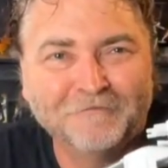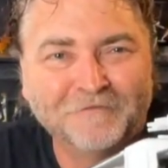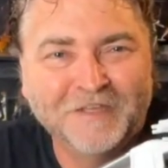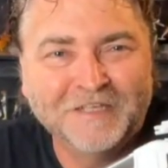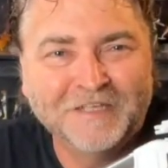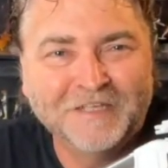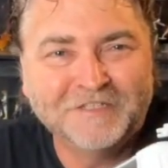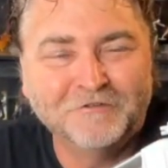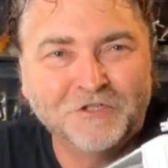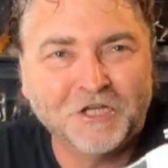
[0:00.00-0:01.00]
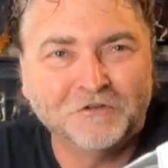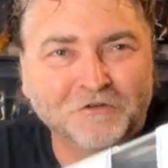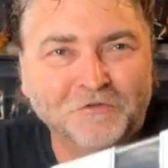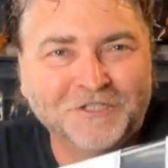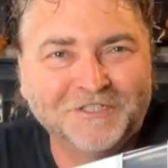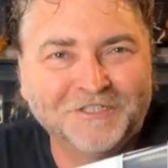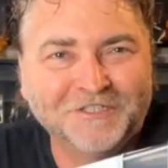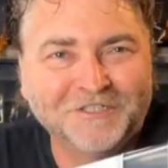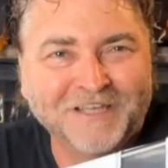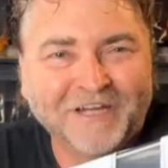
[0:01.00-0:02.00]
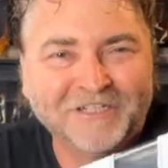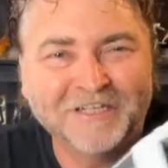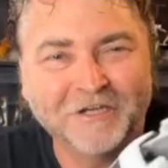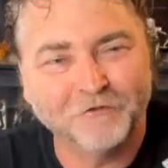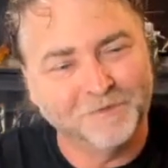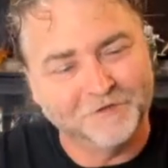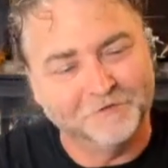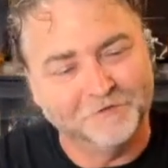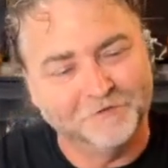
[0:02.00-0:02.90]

his own shuttle, which is actually incredibly cool.